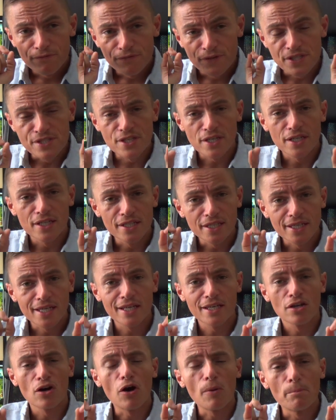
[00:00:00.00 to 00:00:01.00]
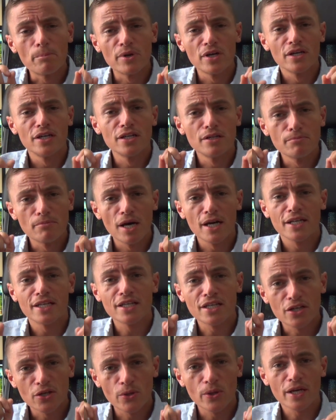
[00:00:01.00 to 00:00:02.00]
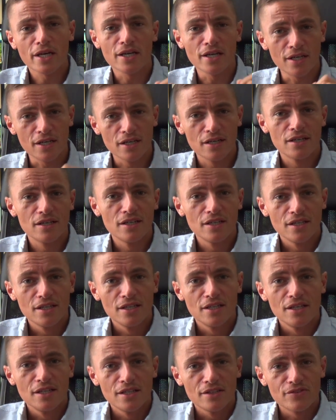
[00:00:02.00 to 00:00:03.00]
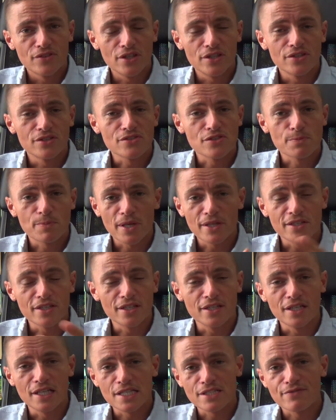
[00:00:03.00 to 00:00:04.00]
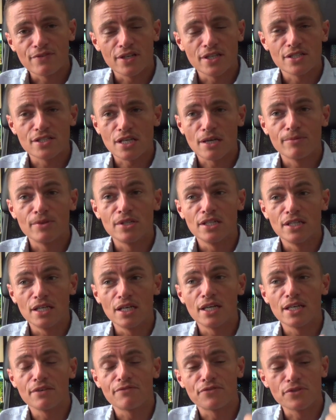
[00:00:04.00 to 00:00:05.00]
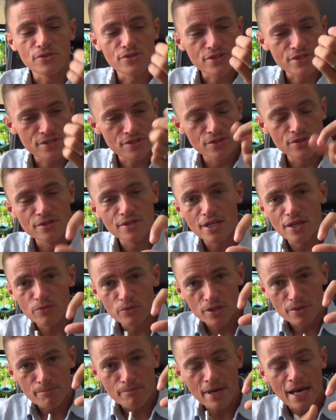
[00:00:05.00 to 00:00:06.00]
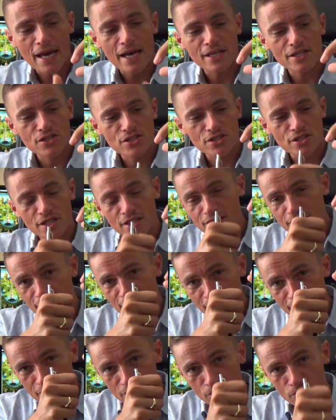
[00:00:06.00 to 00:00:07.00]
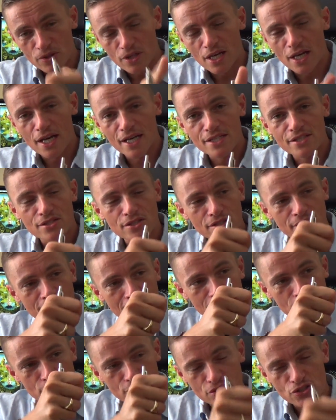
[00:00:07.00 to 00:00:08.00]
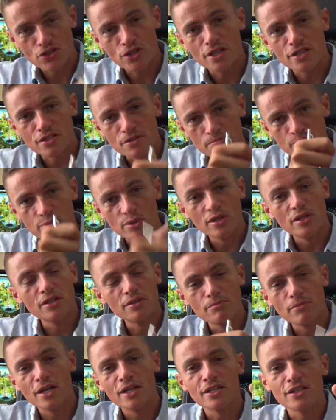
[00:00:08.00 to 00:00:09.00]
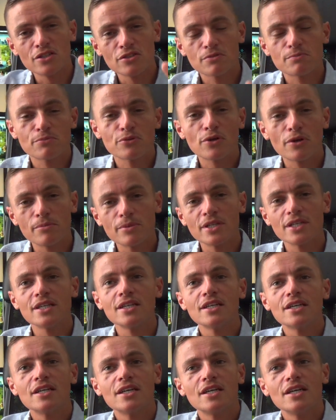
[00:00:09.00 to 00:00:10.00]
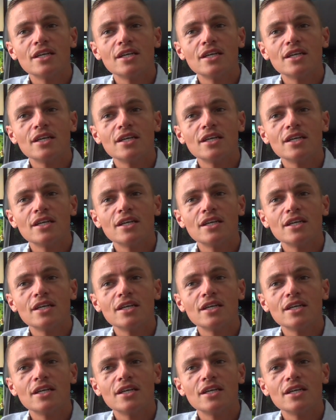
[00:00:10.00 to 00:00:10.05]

physically cannot burn money quicker than spending it in Las Vegas. I mean, if you stood there with a match or a lighter and actually tried to burn money, you'd probably